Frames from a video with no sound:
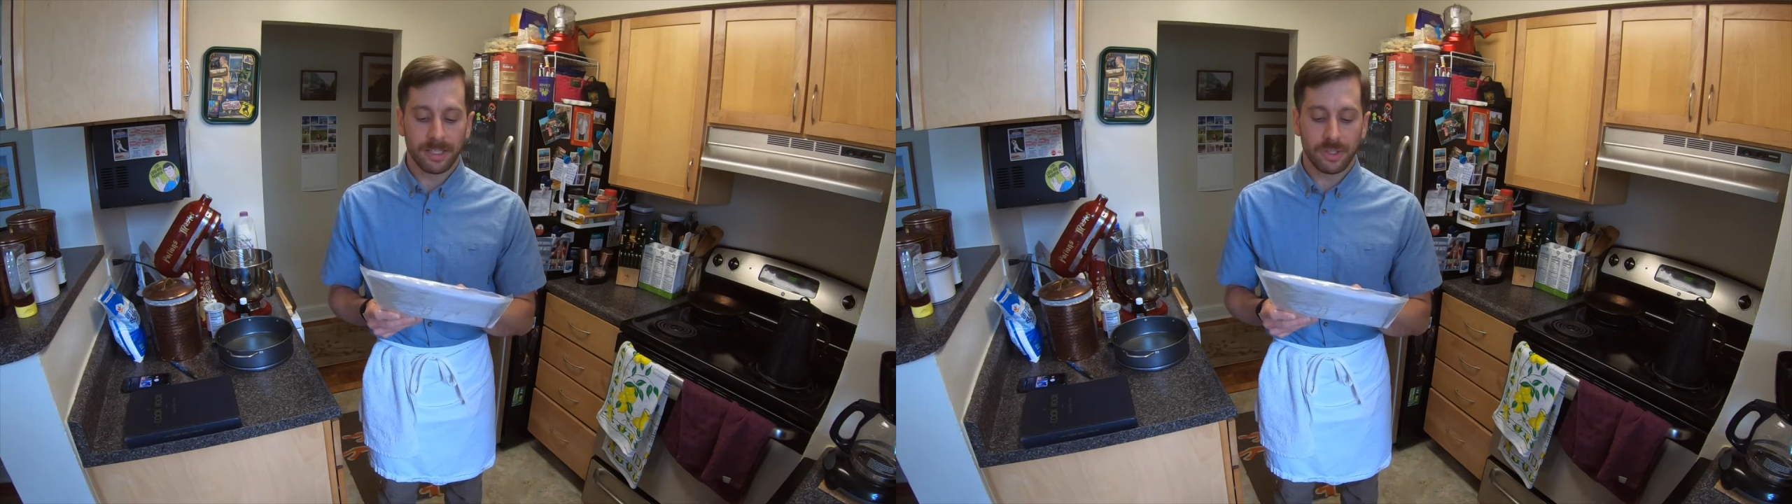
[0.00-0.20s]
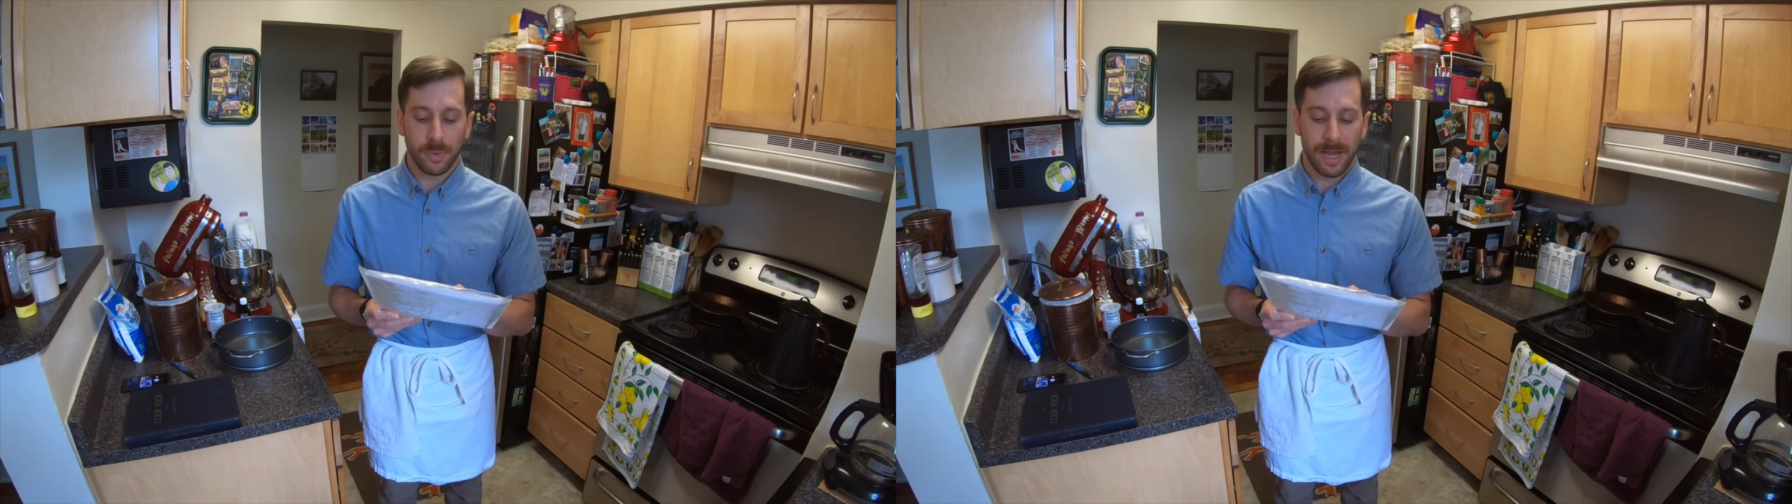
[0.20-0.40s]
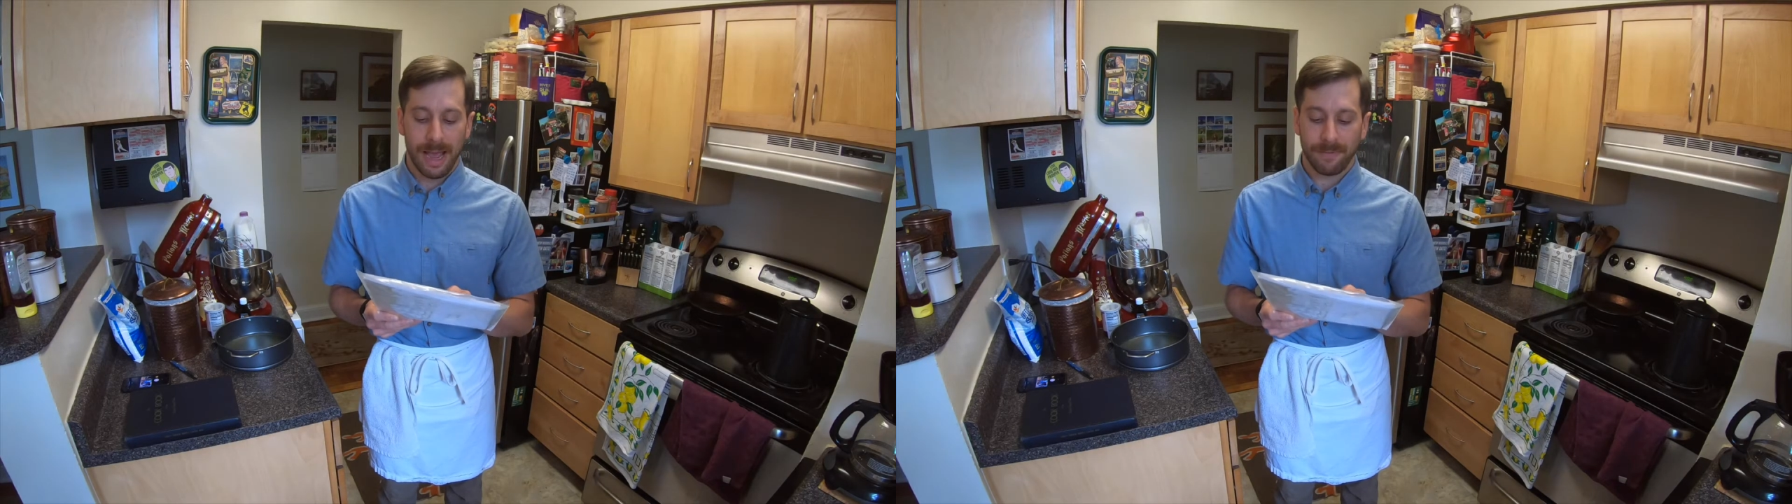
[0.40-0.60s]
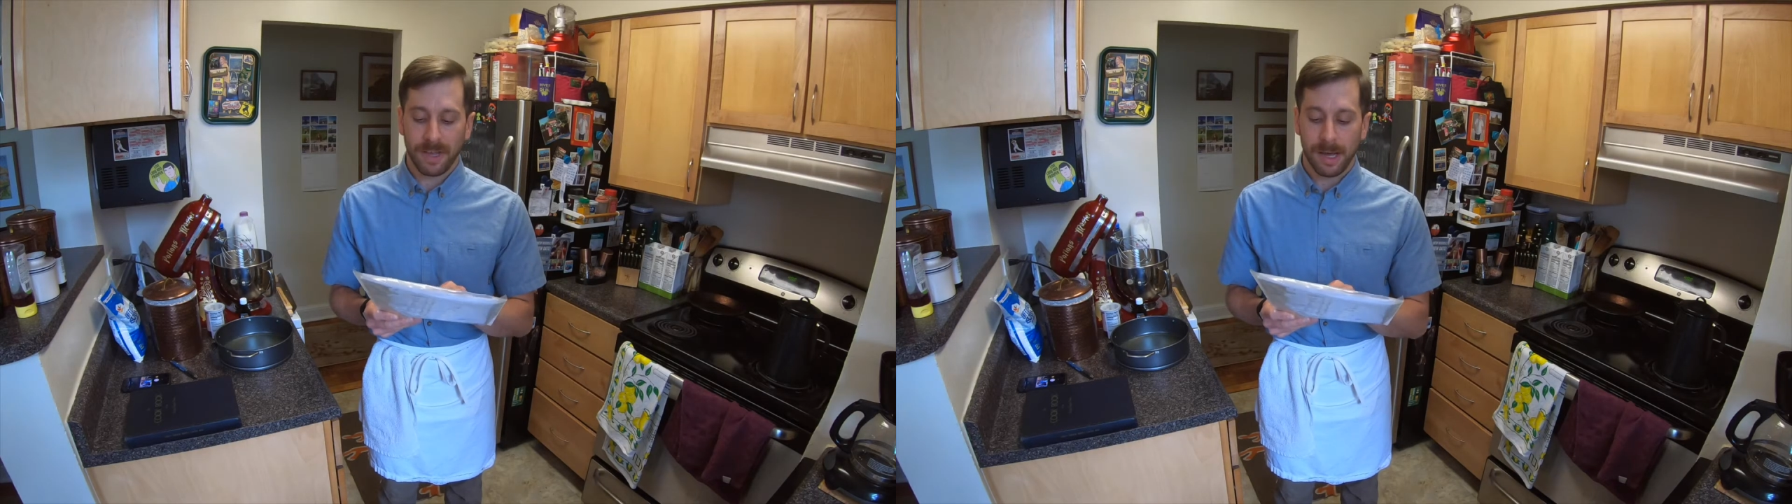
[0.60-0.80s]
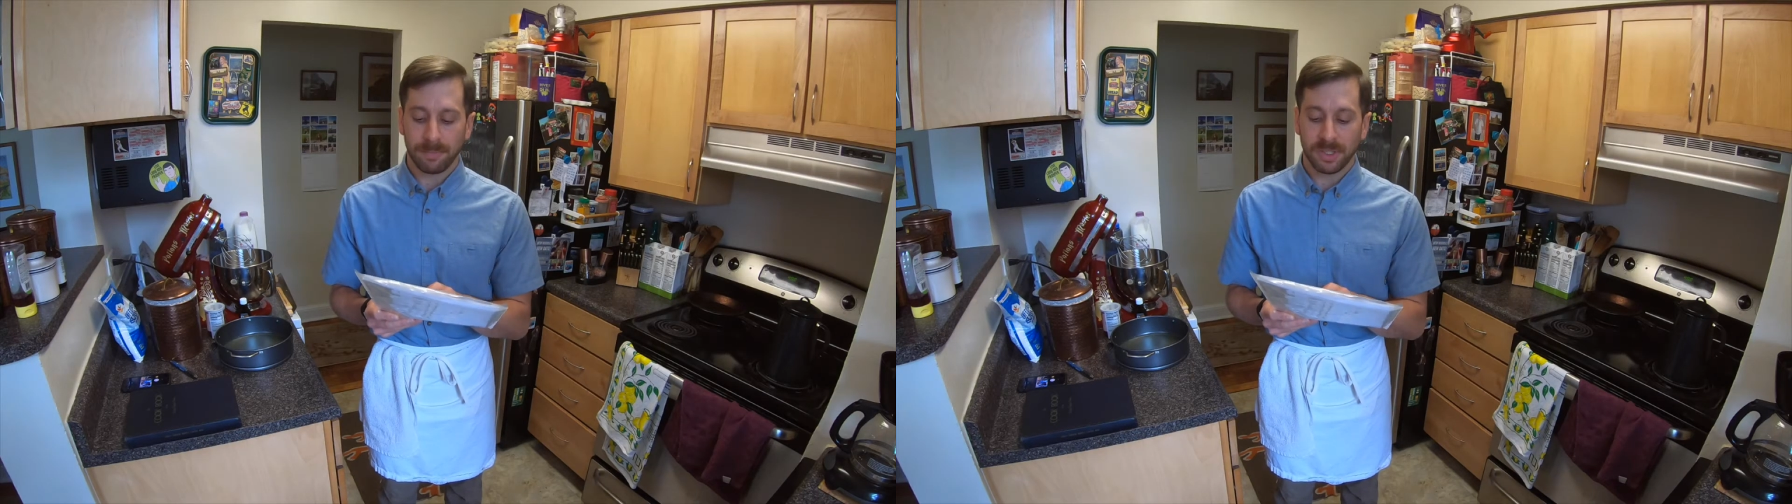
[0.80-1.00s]
2½
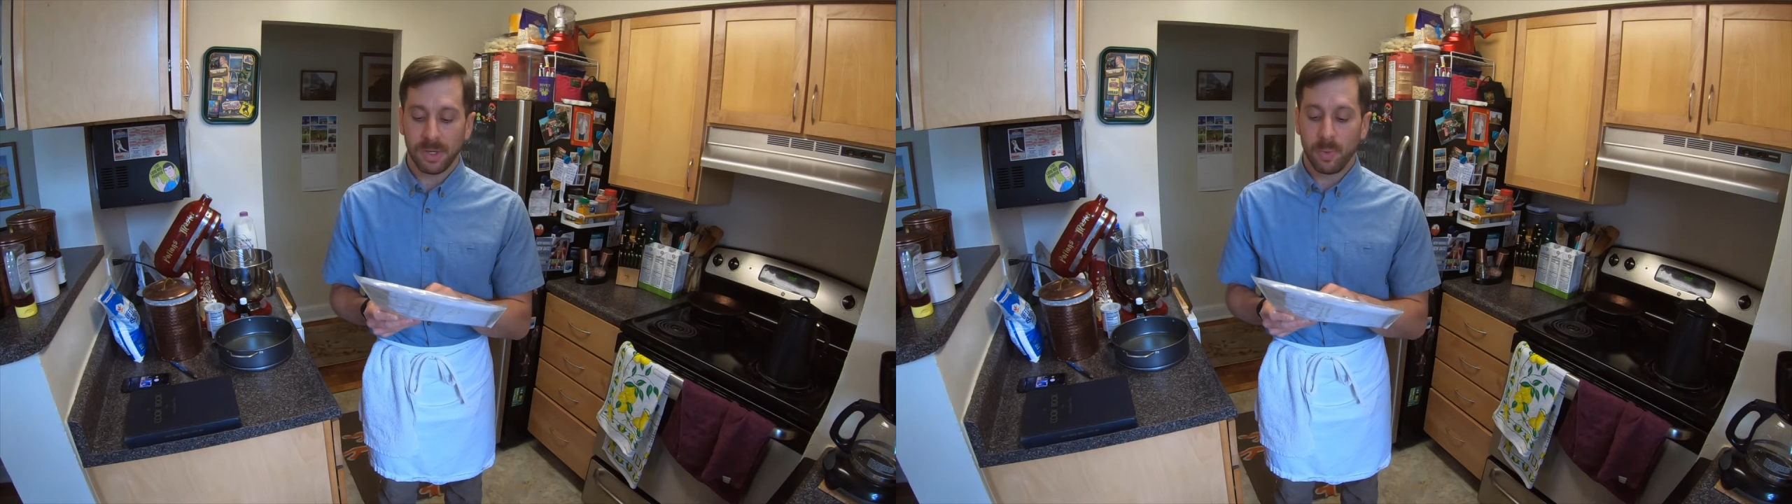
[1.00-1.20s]
cups.